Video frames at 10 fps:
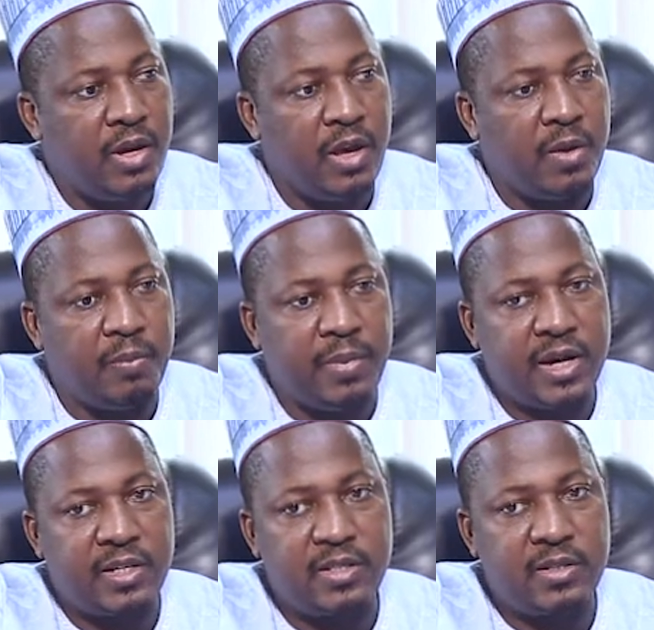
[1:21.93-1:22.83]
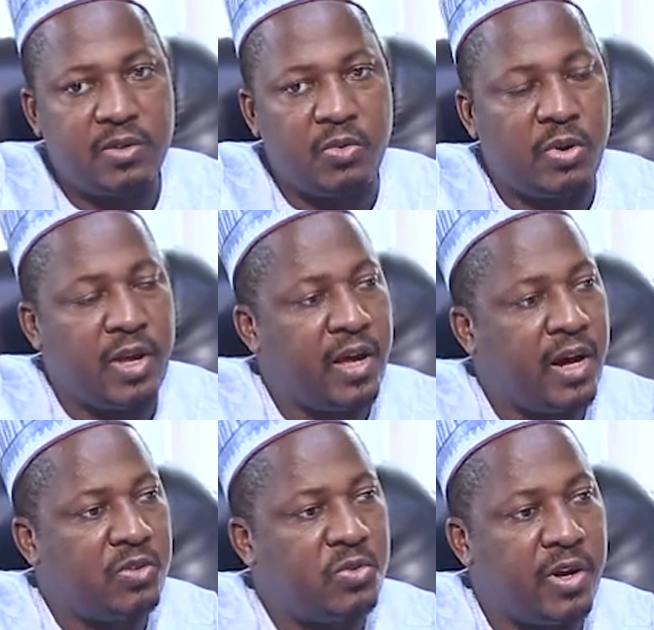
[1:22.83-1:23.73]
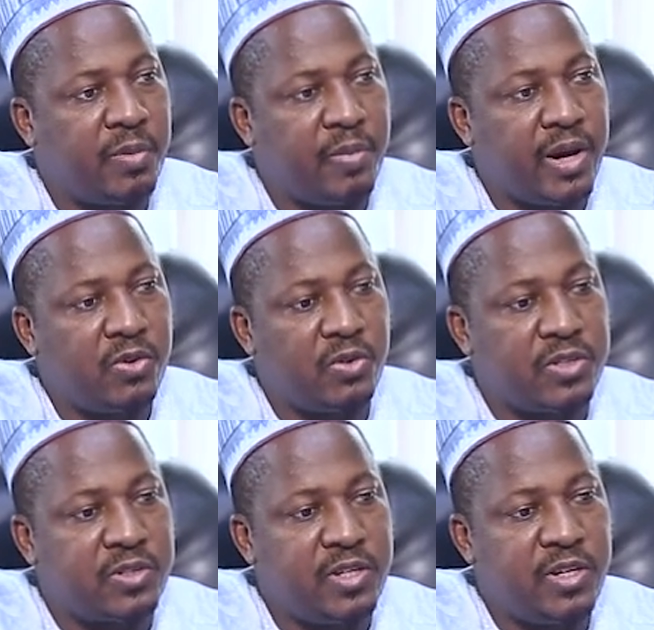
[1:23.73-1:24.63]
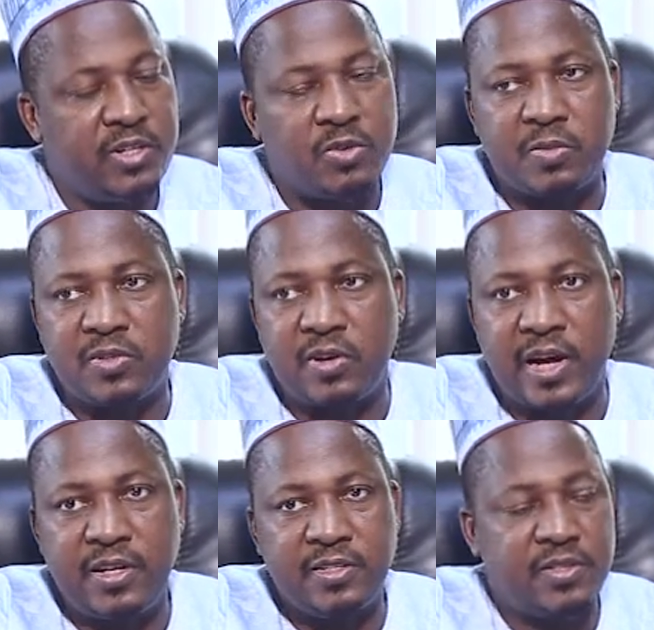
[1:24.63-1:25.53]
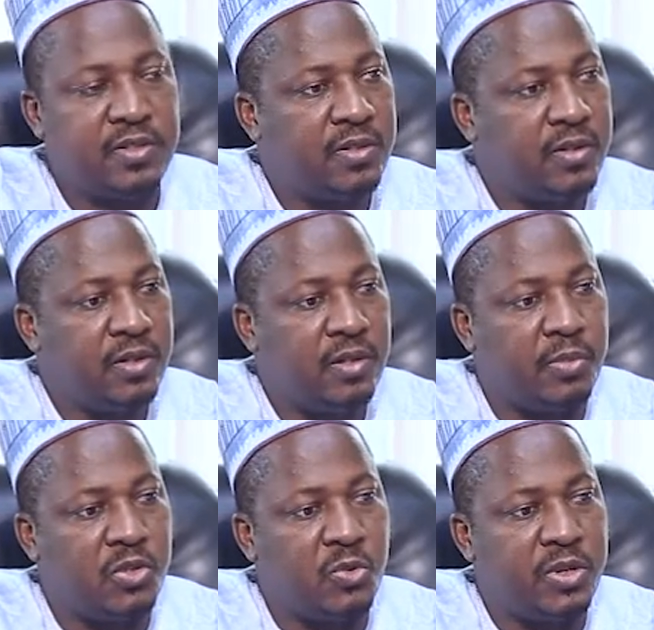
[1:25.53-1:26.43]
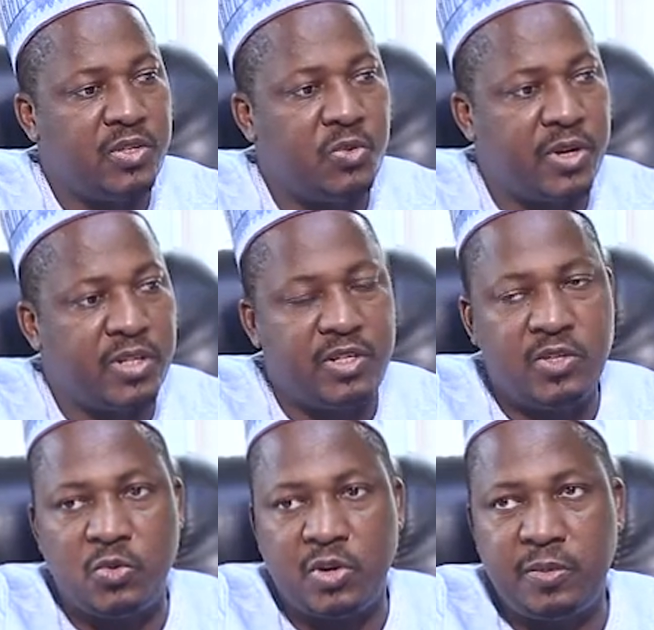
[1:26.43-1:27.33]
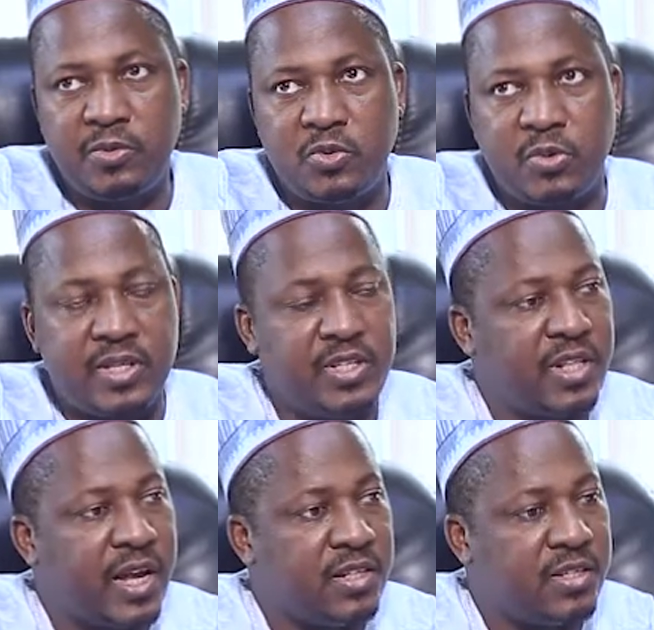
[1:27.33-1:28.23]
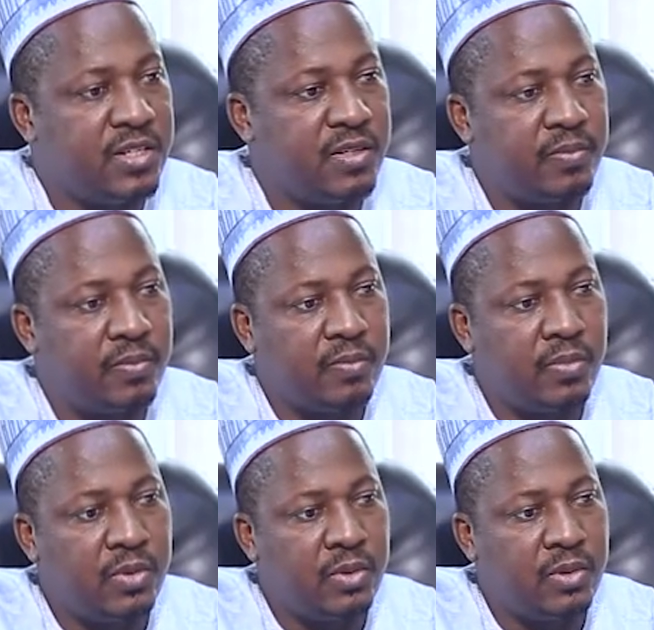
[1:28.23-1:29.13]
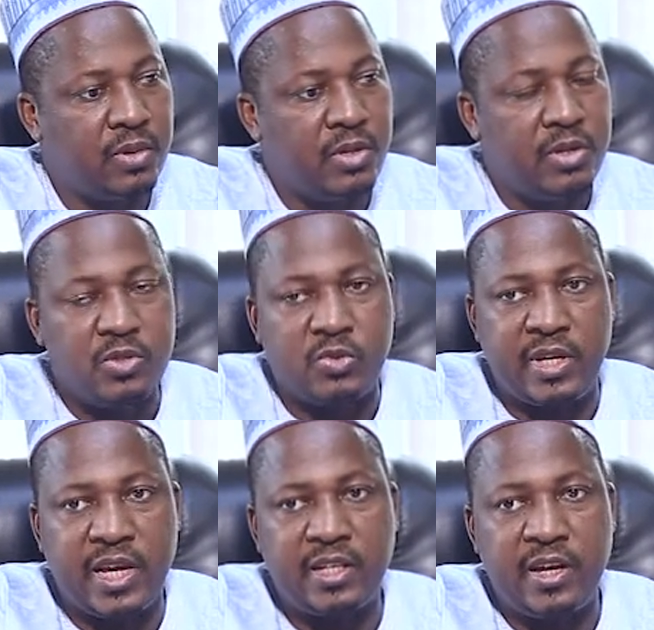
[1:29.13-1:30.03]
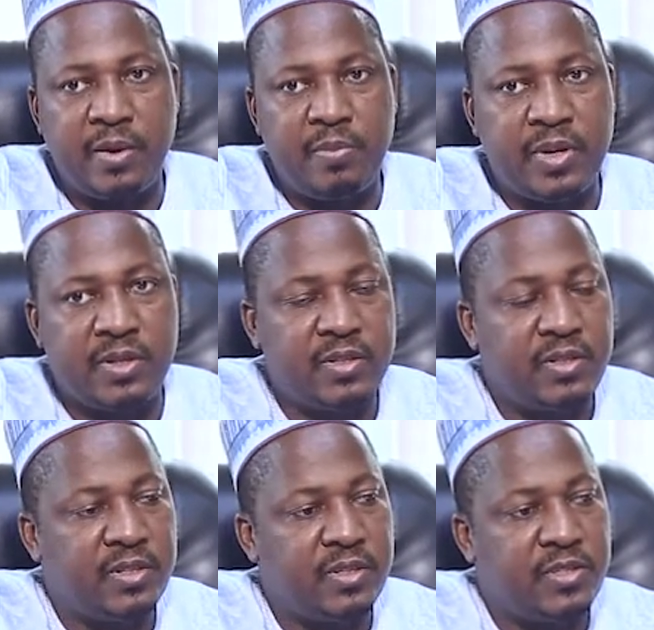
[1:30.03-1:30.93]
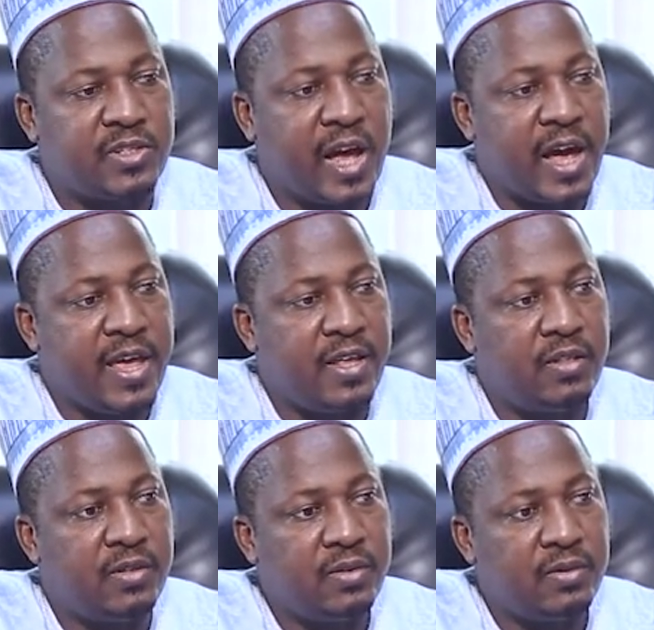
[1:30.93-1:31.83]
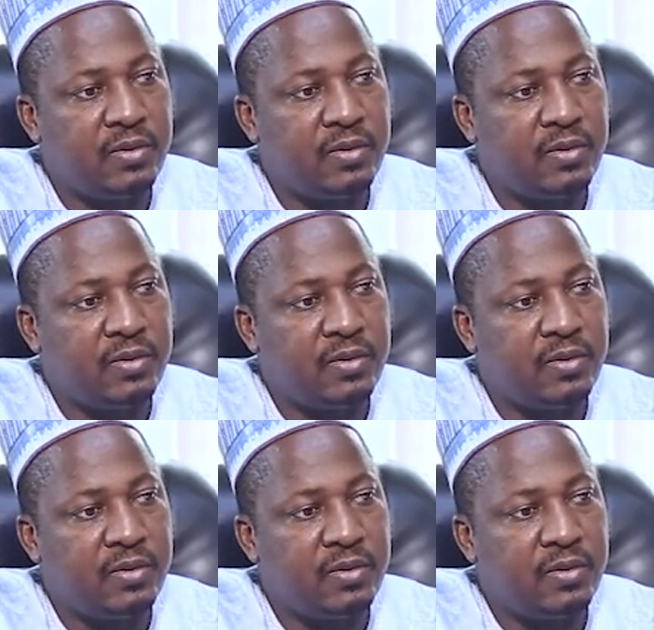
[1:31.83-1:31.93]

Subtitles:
In fact, we had to embark on a series of strikes between 2012 to 2019 to get government sign